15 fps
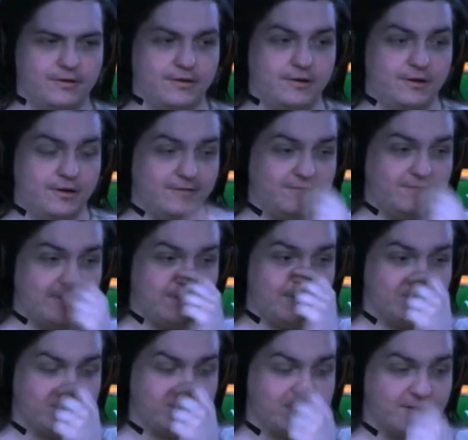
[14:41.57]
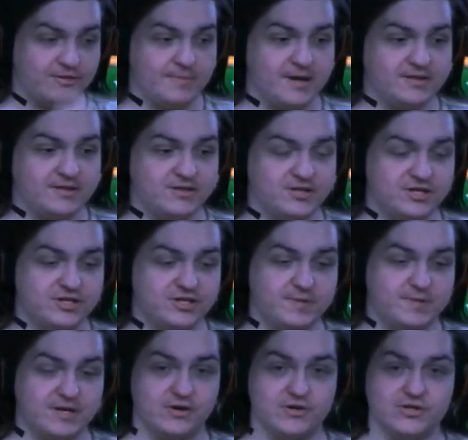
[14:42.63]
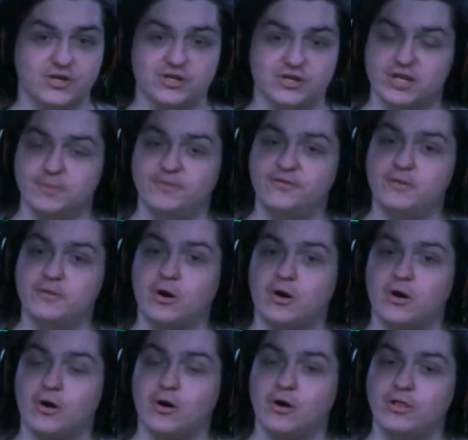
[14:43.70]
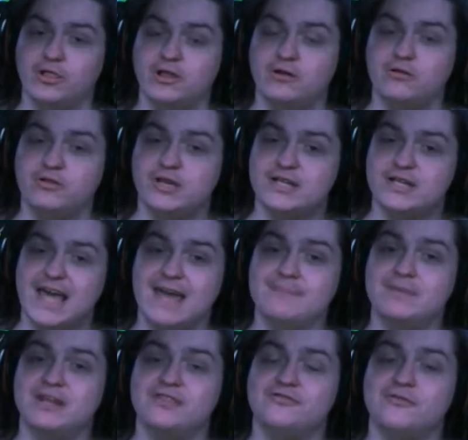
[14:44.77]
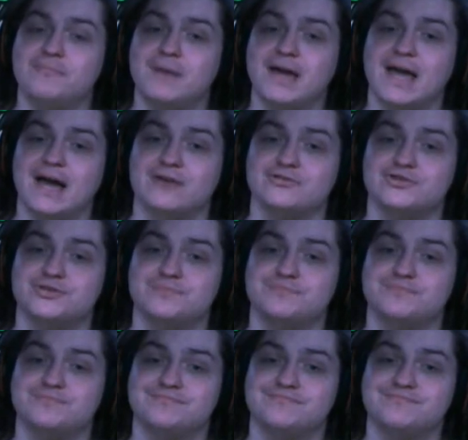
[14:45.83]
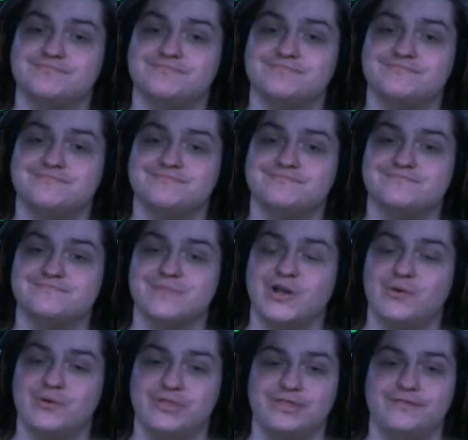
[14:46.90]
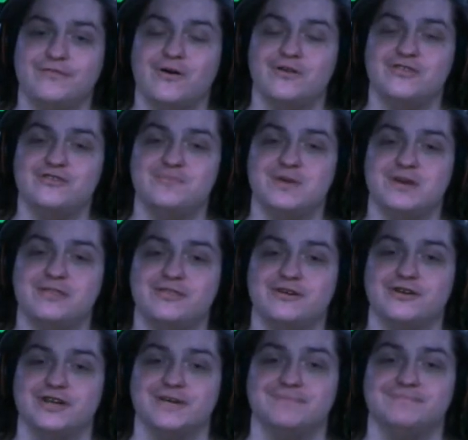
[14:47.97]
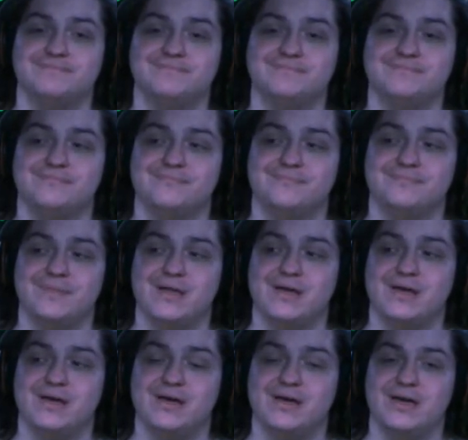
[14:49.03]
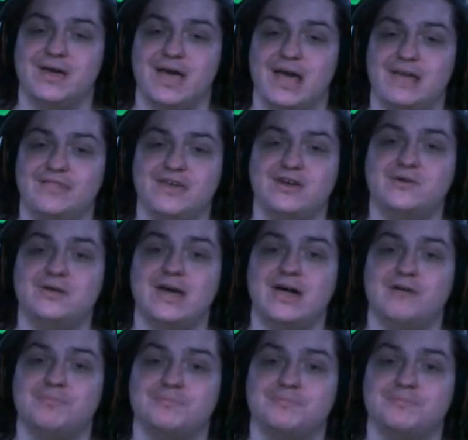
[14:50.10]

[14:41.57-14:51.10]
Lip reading: If they would ever check their messages, because some of them are literally 10 minutes from my house, with the farthest being 30. And they could help.